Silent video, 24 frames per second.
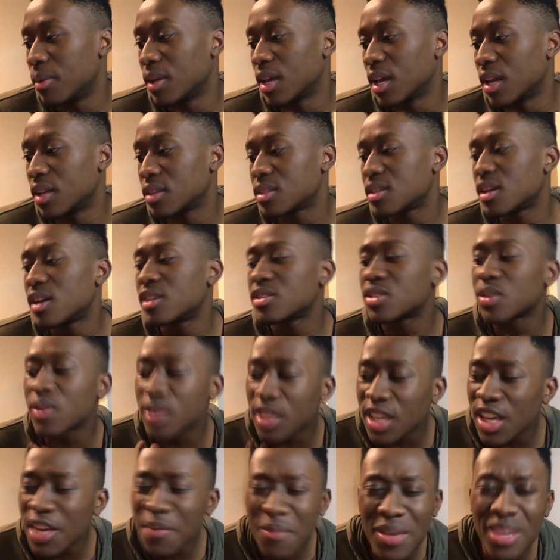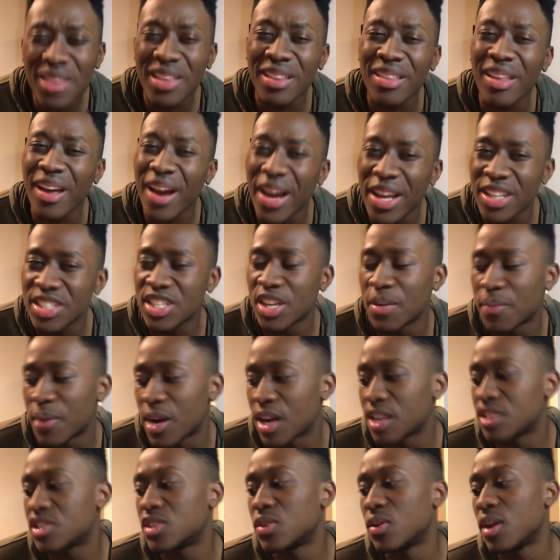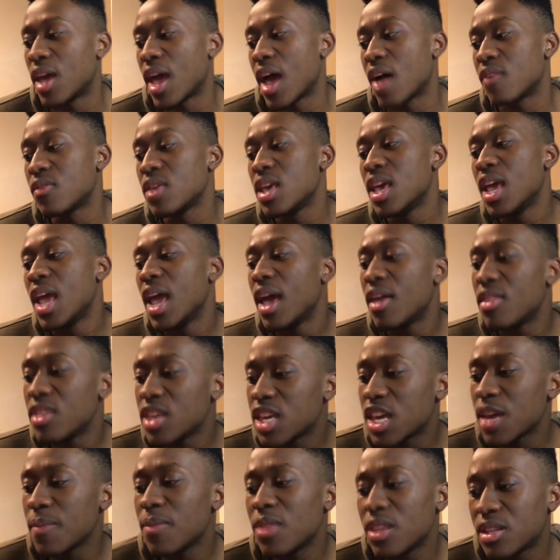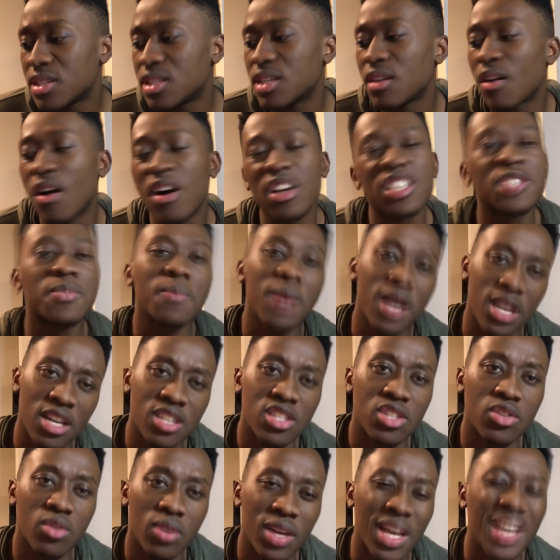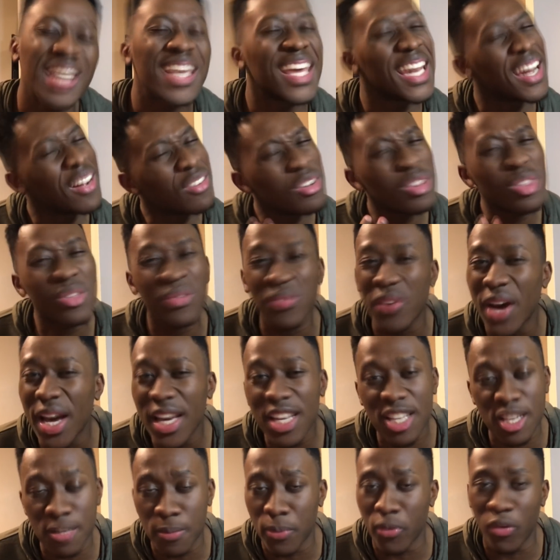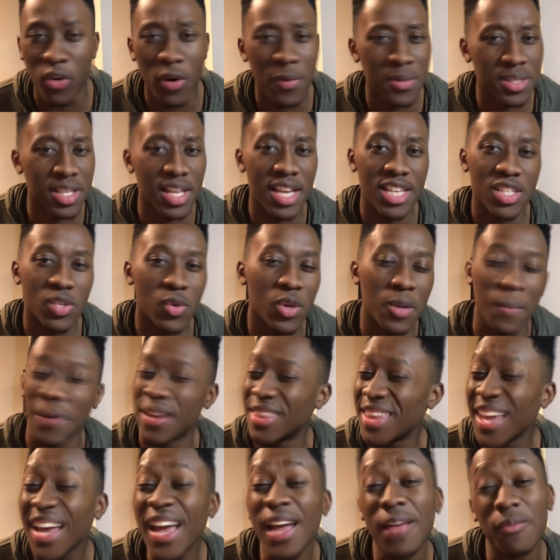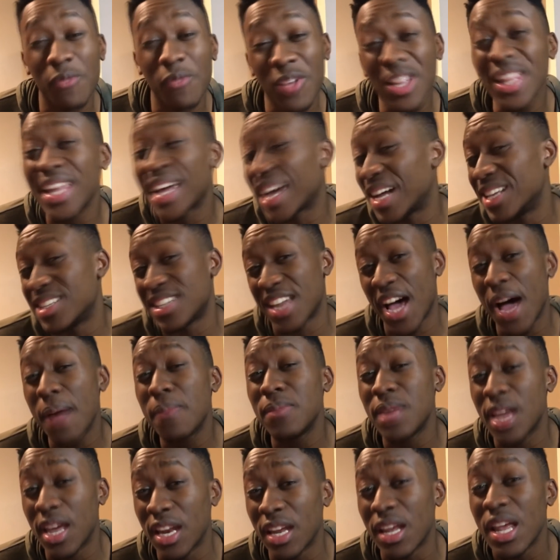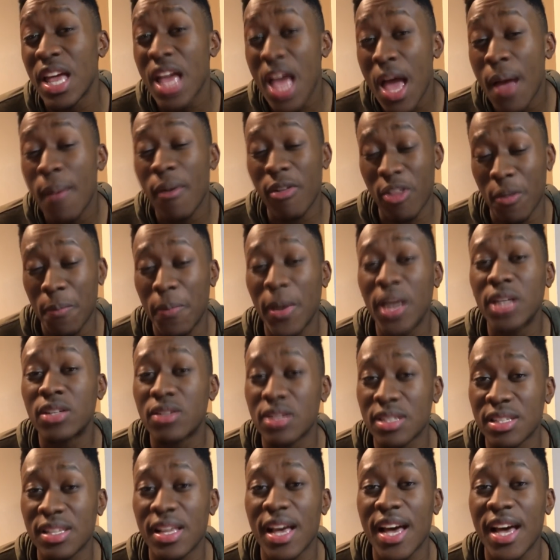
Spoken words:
able to get it done. So give me the Lions here -2.5, and then give me the Seahawks -3. Again, after the Vikings performance last week, man, they really got dominated by the Patriots